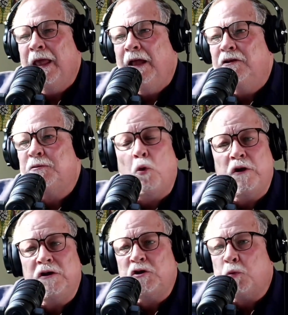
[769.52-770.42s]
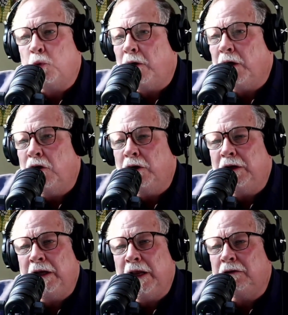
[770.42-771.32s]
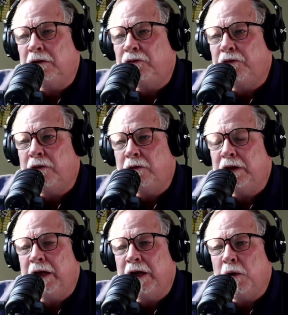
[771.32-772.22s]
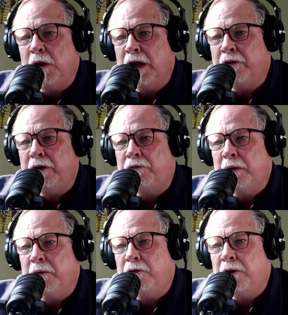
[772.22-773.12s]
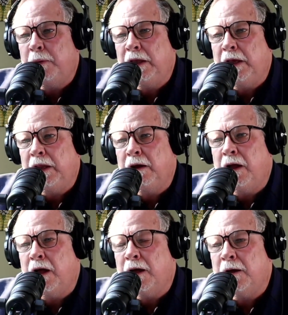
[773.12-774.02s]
Sports were a good connector for Diego and I right from the very beginning.